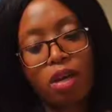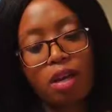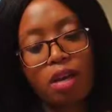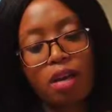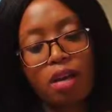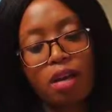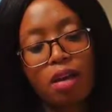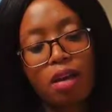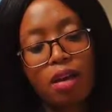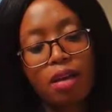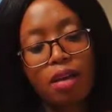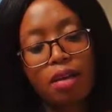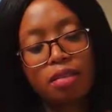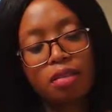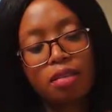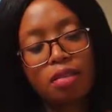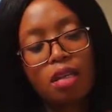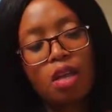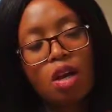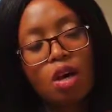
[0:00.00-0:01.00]
Okay.
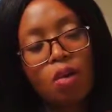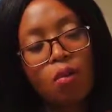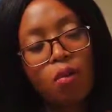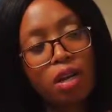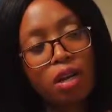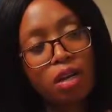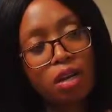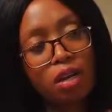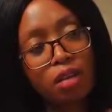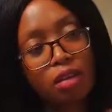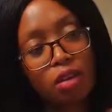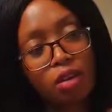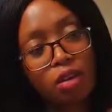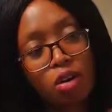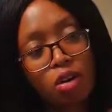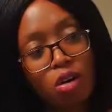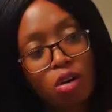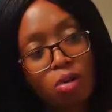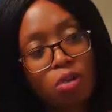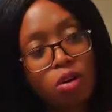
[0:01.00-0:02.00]
And what are
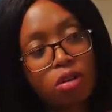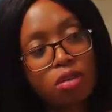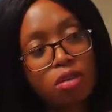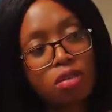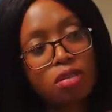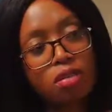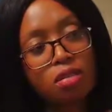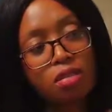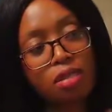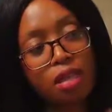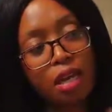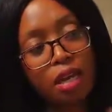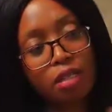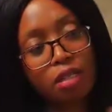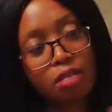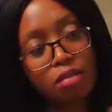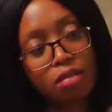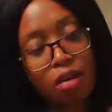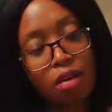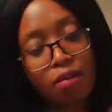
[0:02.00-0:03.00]
the common
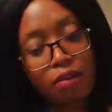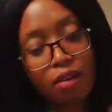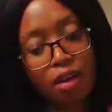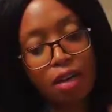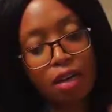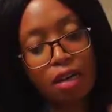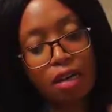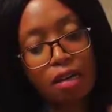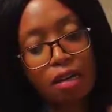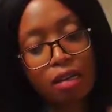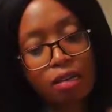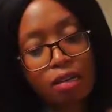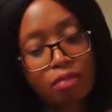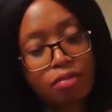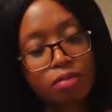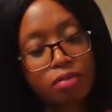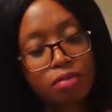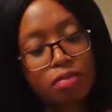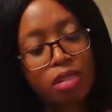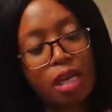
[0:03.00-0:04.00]
signs of
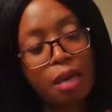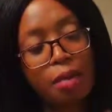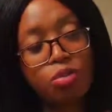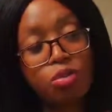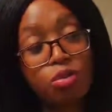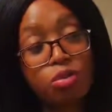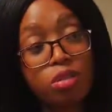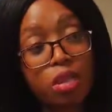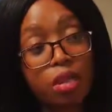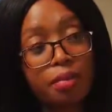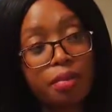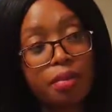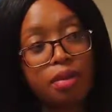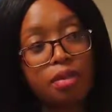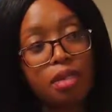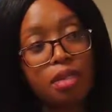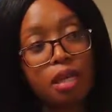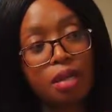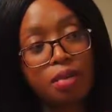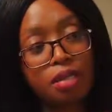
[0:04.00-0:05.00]
type 2
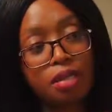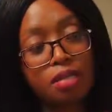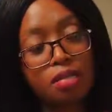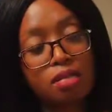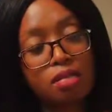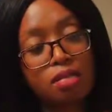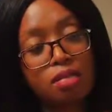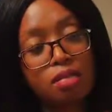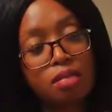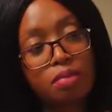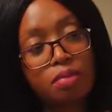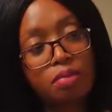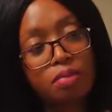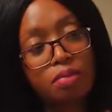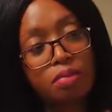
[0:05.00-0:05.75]
diabetes?